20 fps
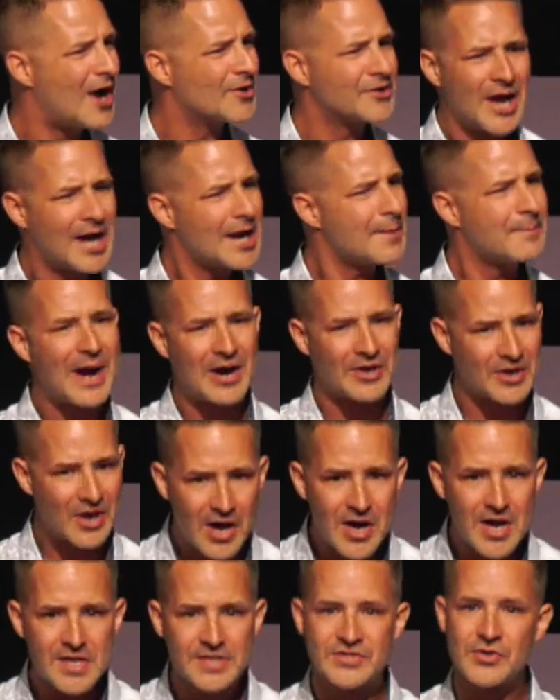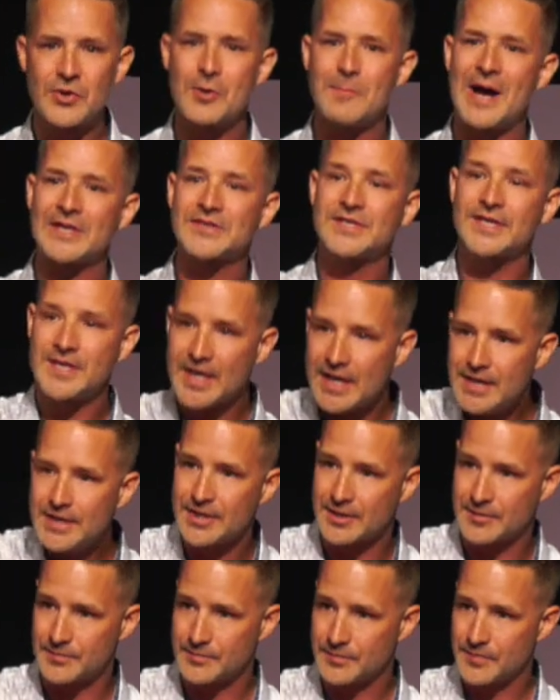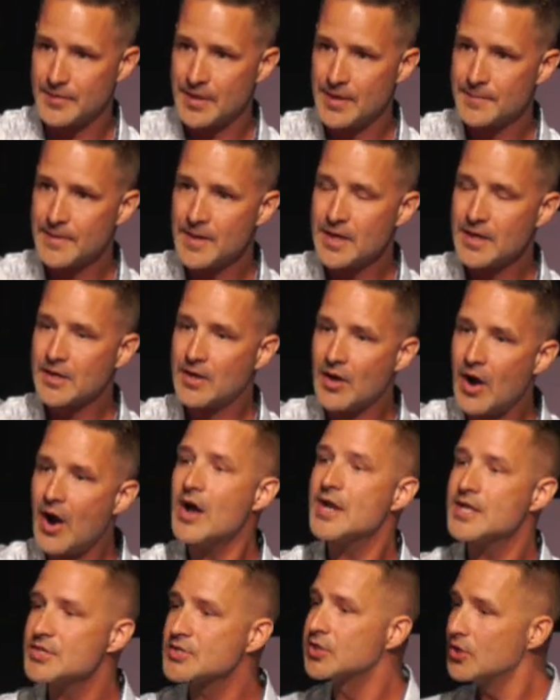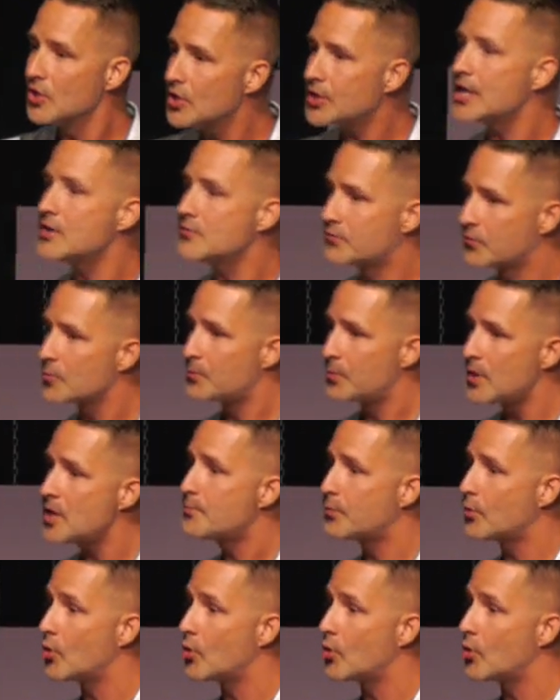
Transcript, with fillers: not about us, they're about the kingdom. God is looking for people